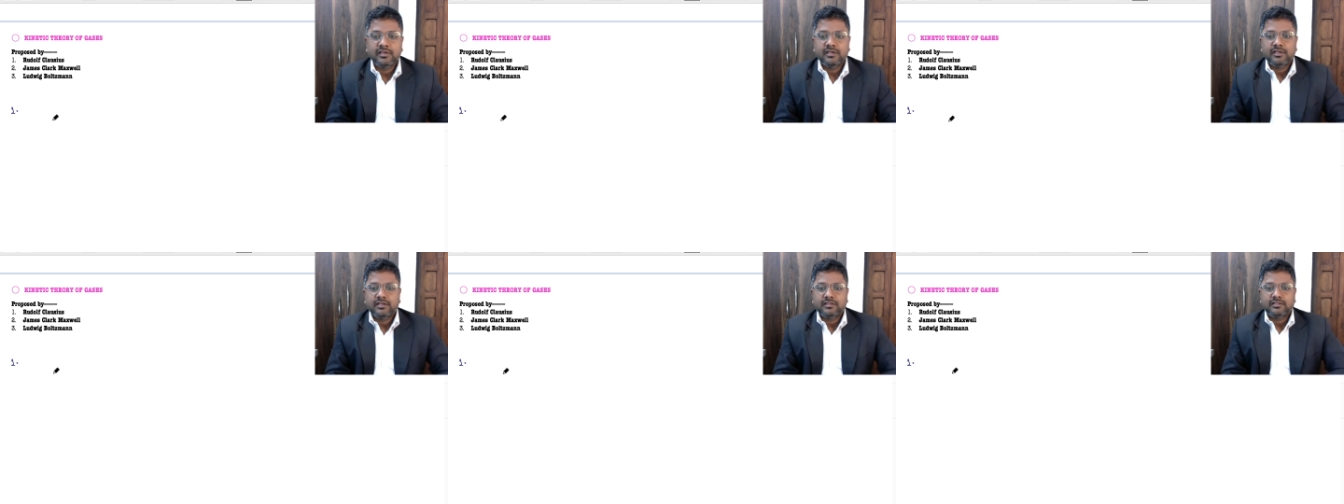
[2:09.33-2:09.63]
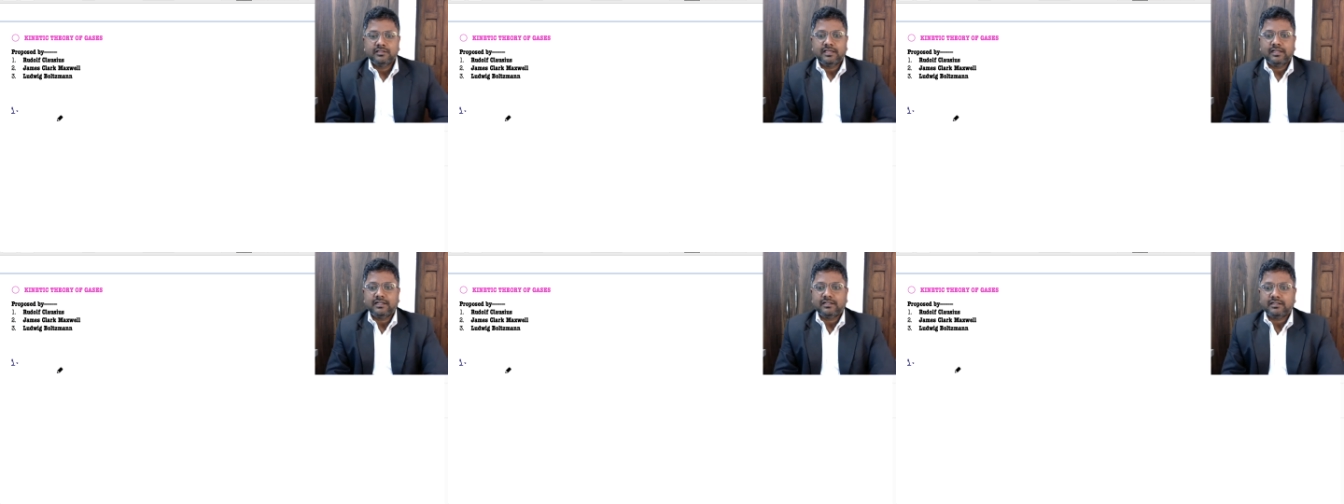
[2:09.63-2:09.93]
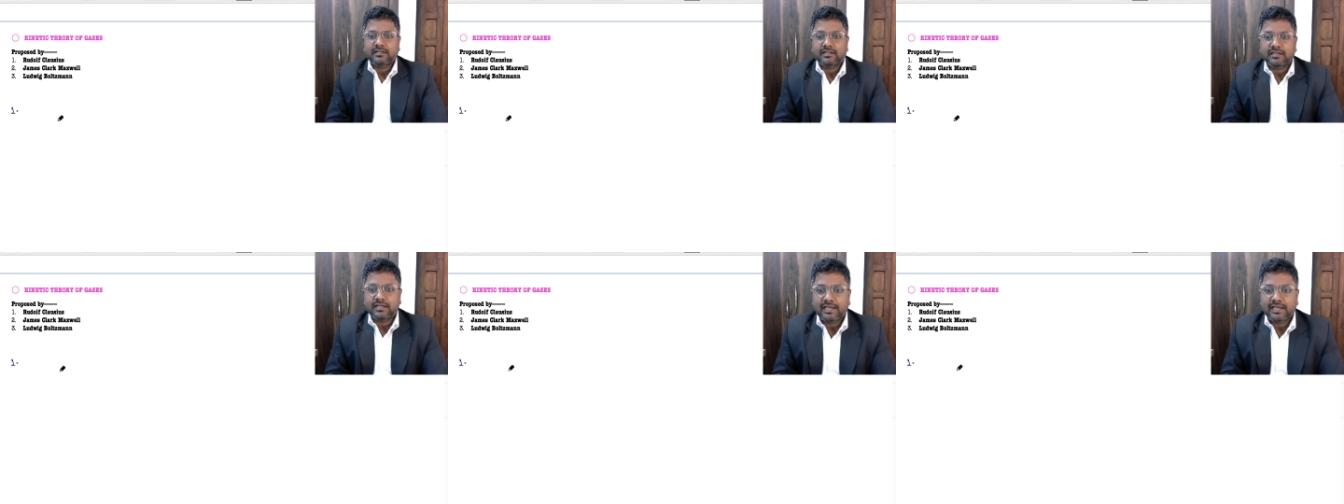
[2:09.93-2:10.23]
that
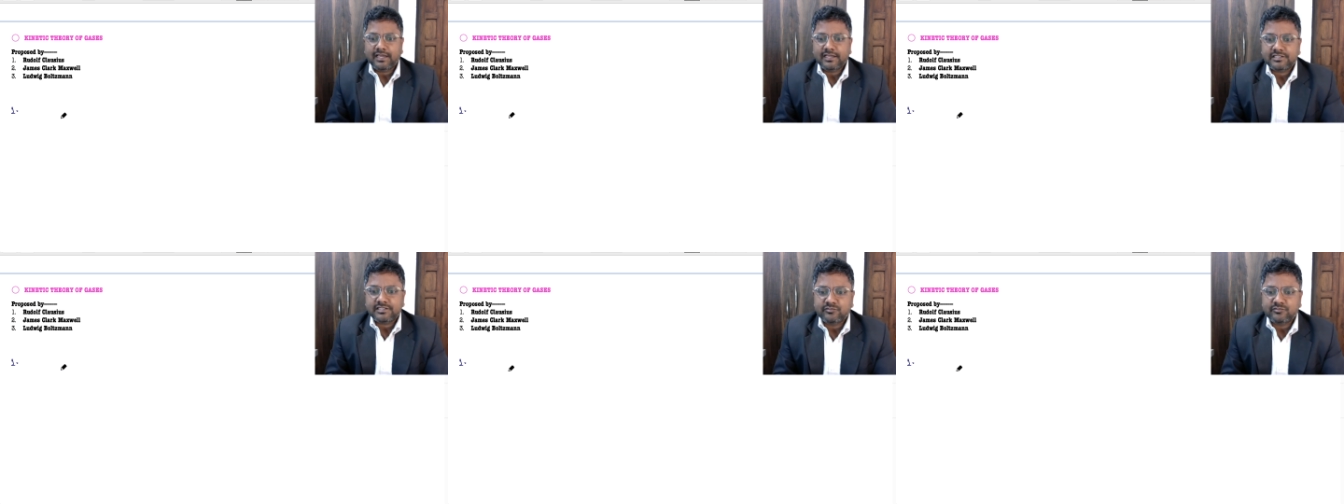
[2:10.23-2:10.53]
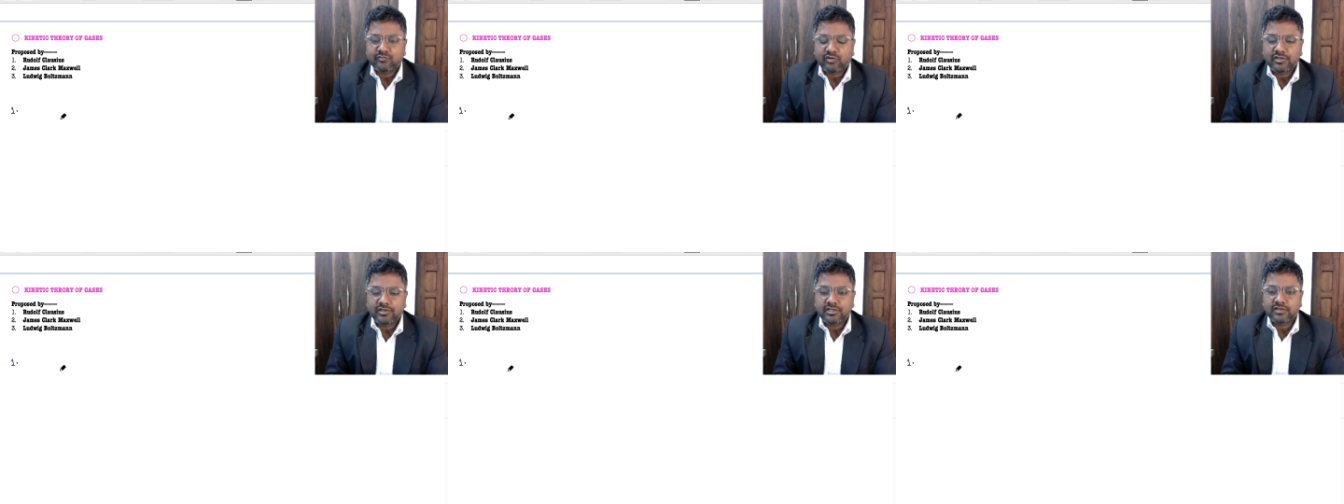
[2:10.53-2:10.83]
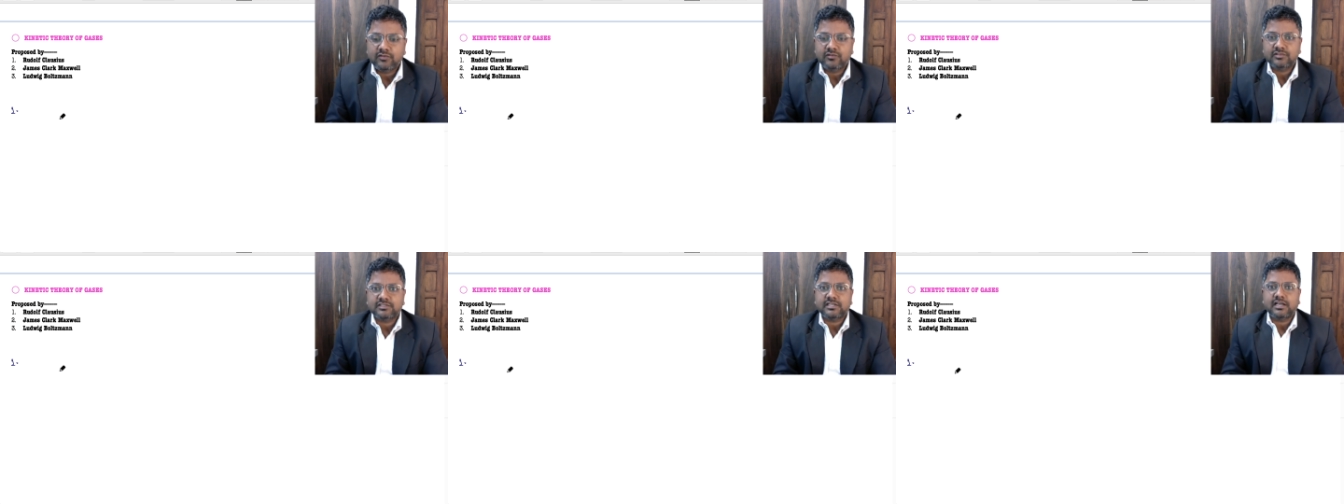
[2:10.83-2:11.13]
gas
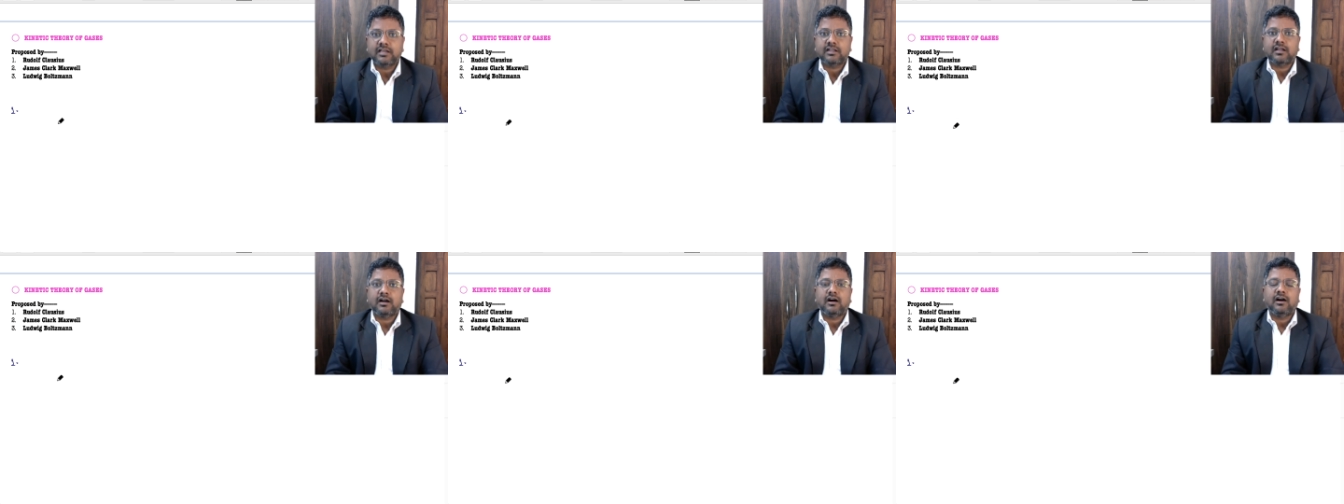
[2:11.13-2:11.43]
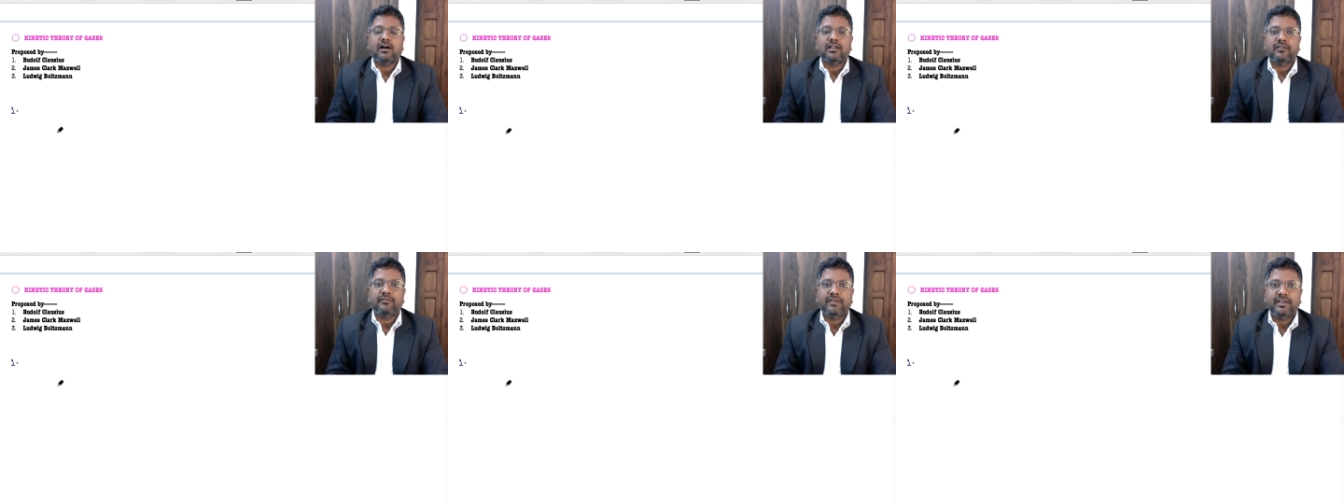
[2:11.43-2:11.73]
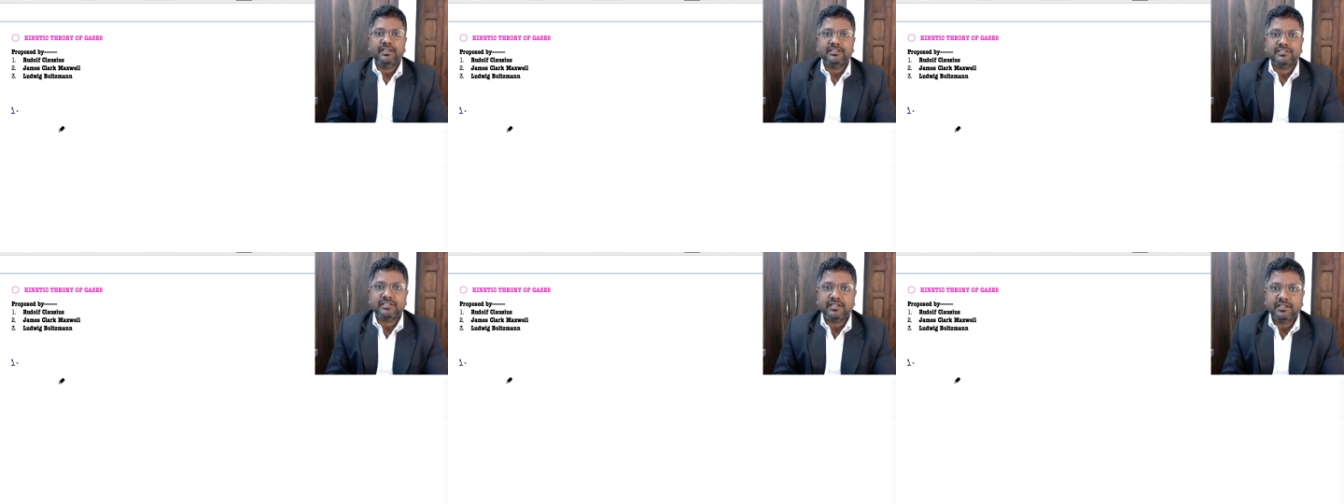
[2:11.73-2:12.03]
molecules are
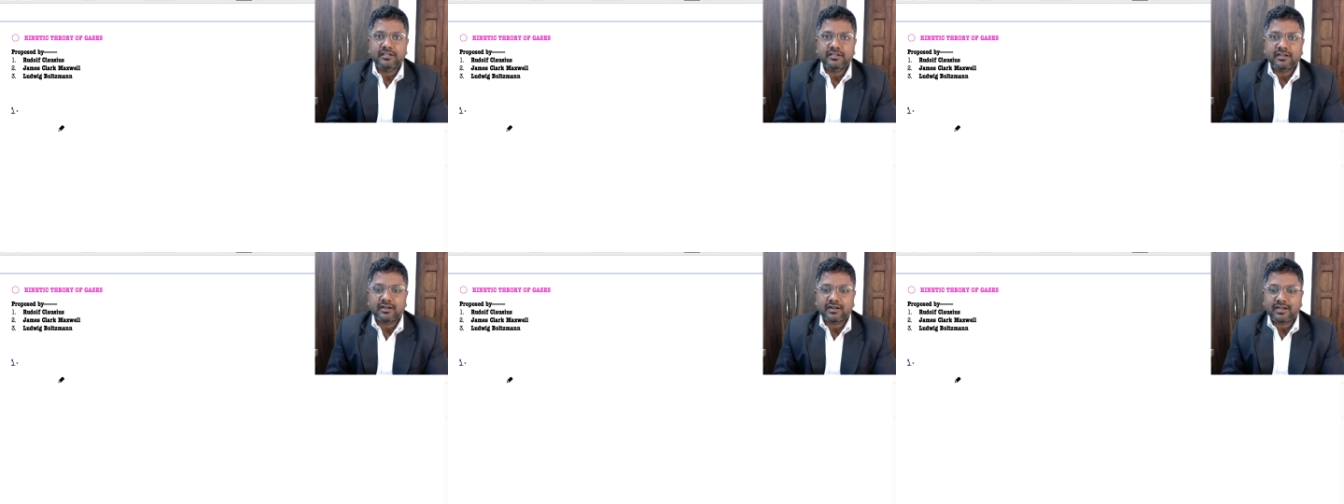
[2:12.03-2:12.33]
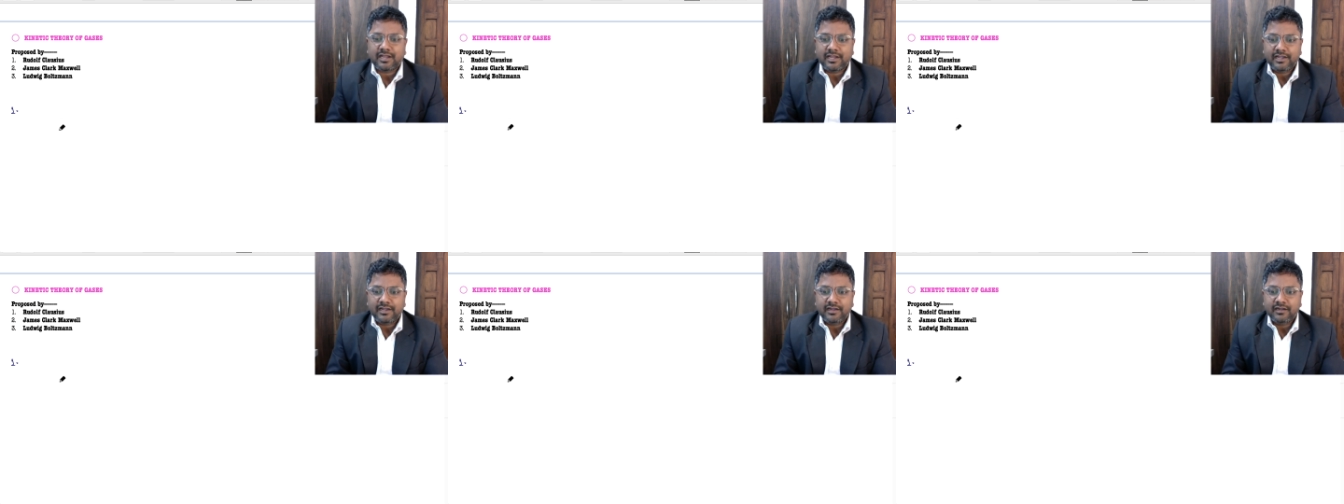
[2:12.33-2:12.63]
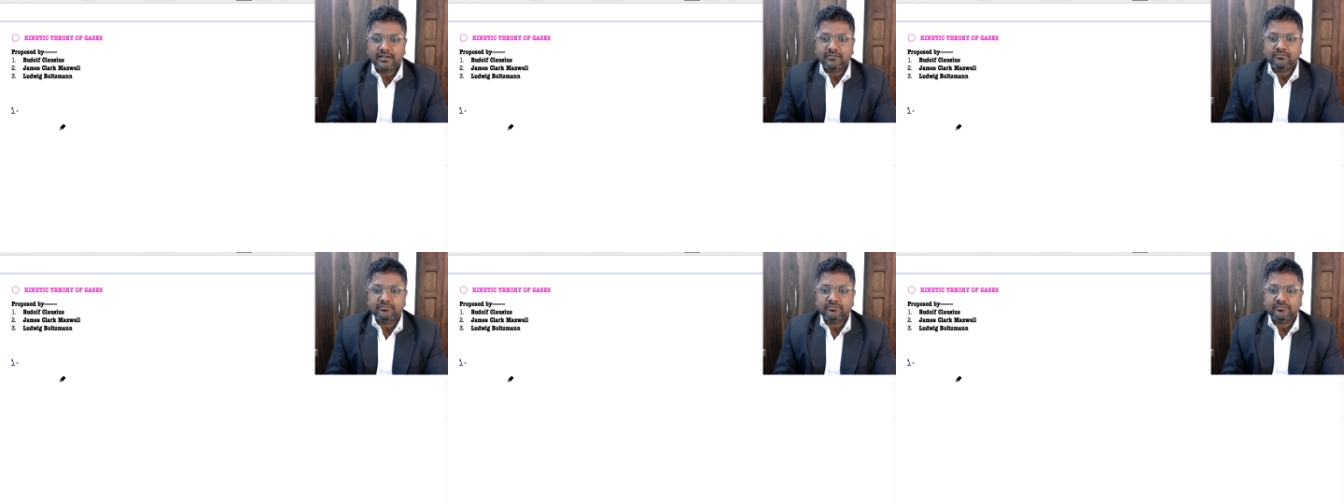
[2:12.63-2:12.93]
always in
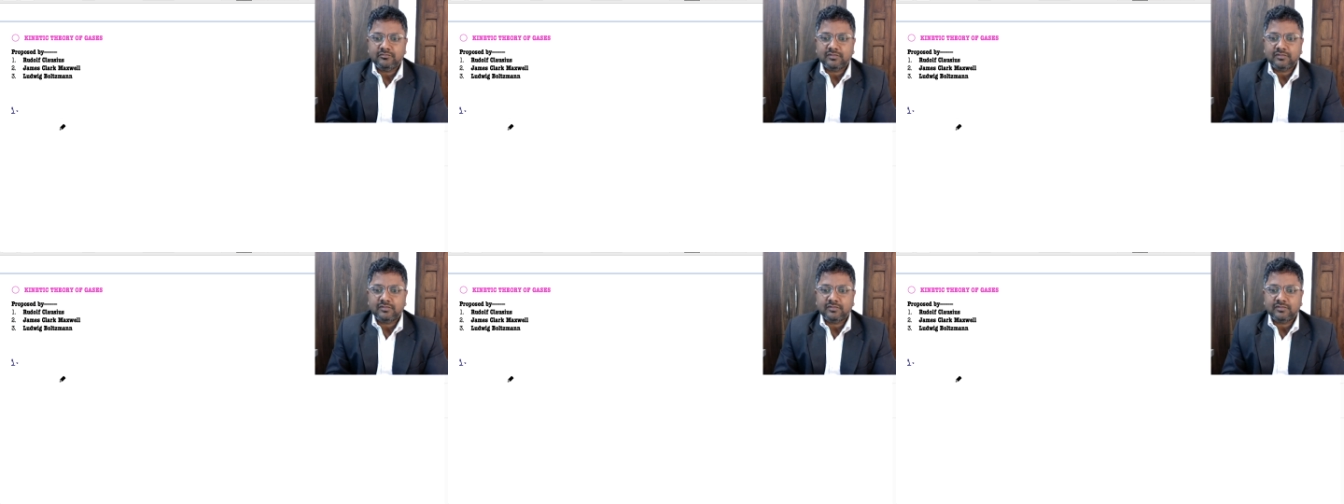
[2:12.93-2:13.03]
random